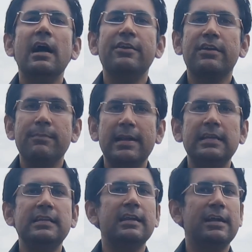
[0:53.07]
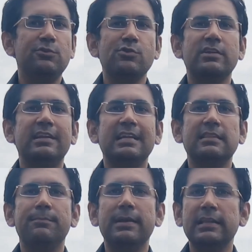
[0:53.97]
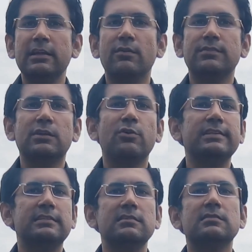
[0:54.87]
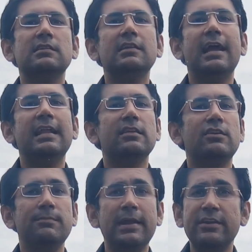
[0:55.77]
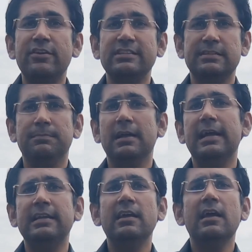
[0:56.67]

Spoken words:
recommended nitrogen at the beginning of the growing season, and the remainder is applied